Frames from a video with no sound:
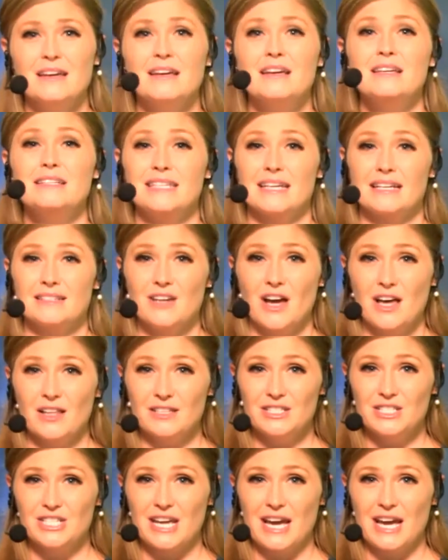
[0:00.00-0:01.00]

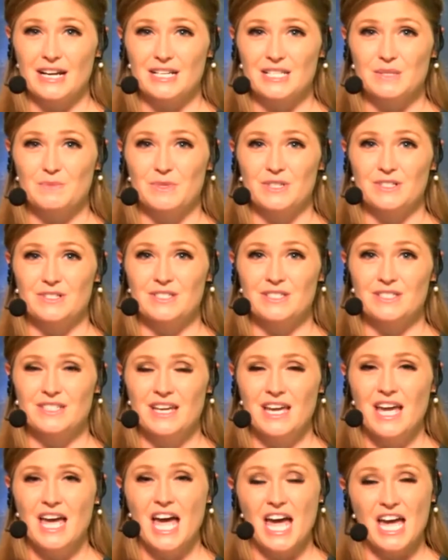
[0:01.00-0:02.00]
technology experts,
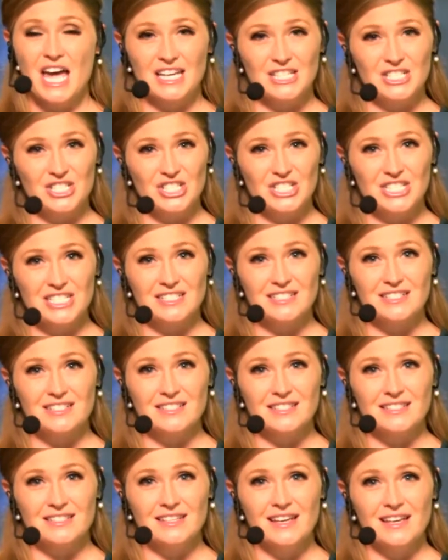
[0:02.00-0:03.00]

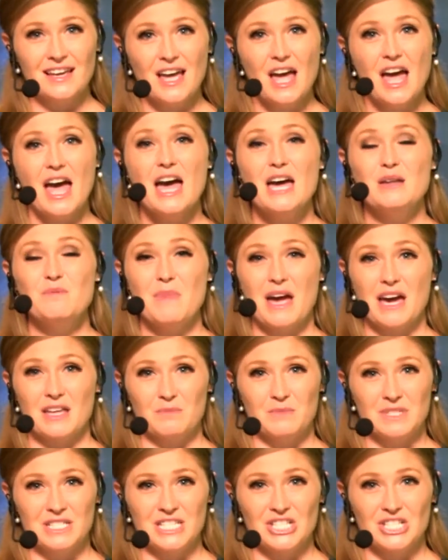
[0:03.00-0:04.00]
engineers, and
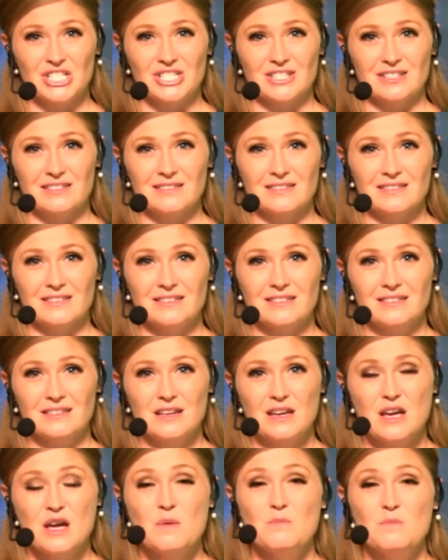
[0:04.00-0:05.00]
mathematicians.
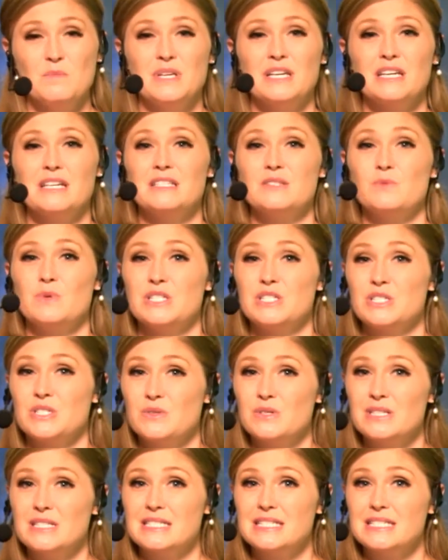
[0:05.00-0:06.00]
Because when
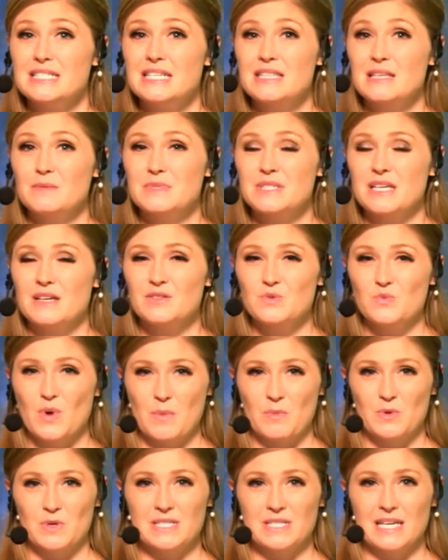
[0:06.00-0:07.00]
students see themselves
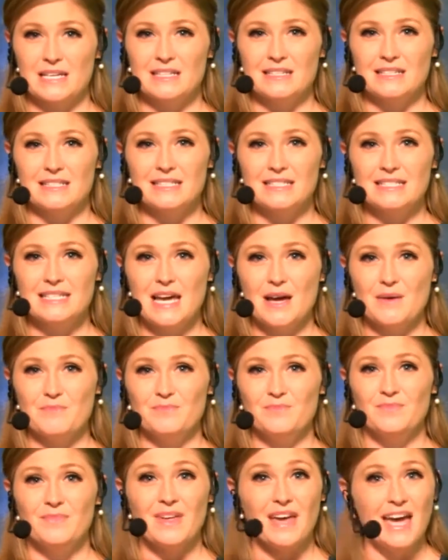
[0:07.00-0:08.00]
represented in
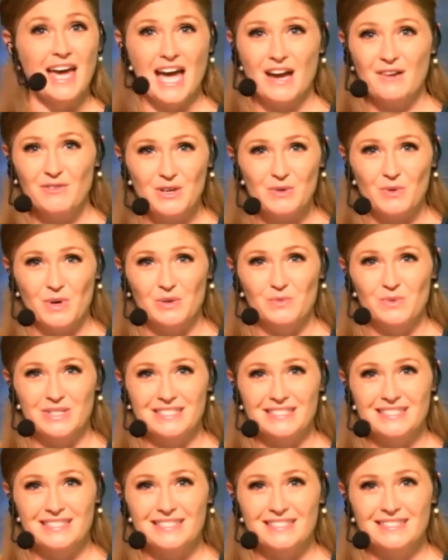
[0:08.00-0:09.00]
STEM, everyone
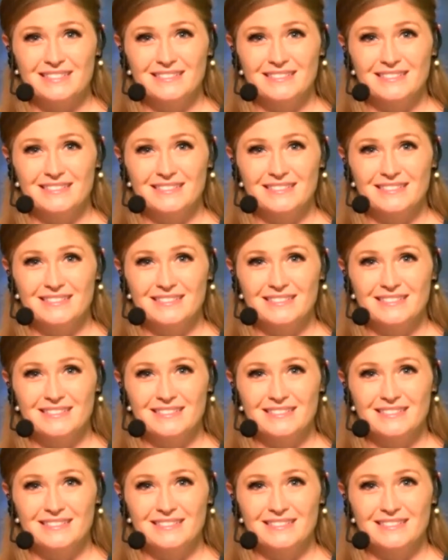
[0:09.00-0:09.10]
wins.